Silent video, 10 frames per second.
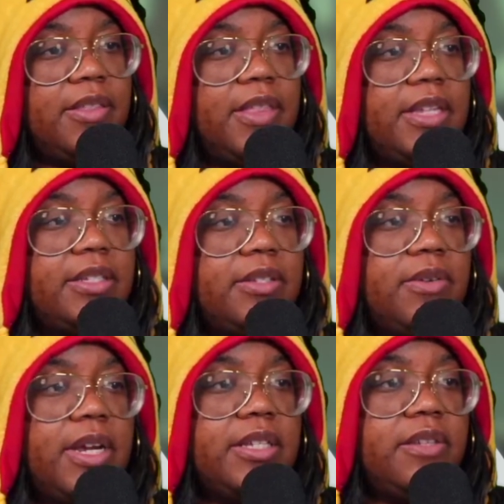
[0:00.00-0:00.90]
That's so
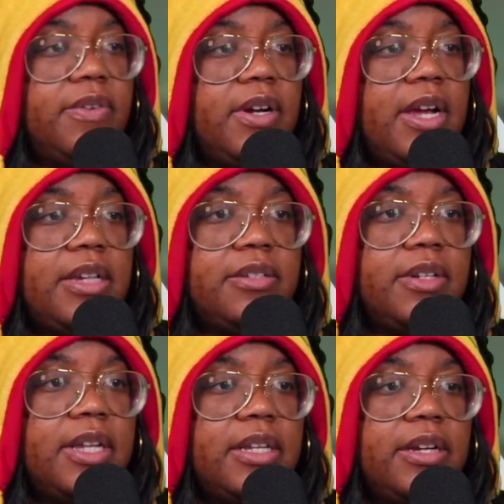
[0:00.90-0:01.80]
nice of her. I do
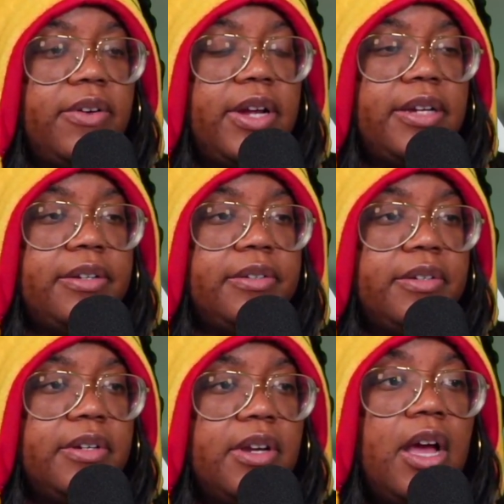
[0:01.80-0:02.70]
not like rain
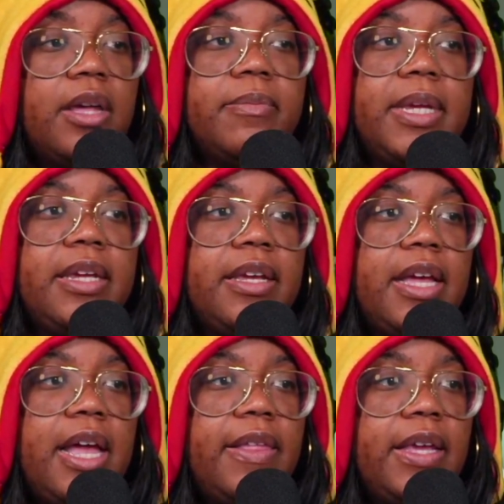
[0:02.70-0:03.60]
on me.
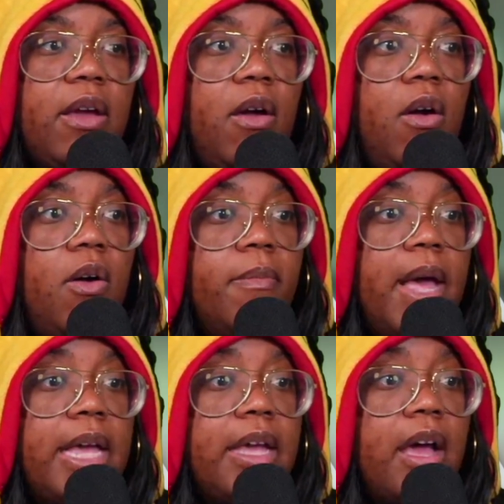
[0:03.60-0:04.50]
I like it. Oh
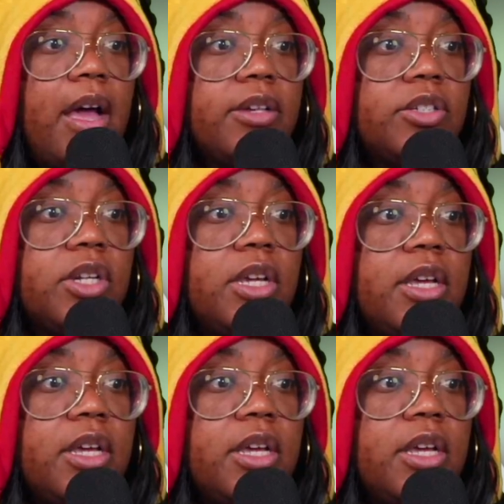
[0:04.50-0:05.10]
my gosh.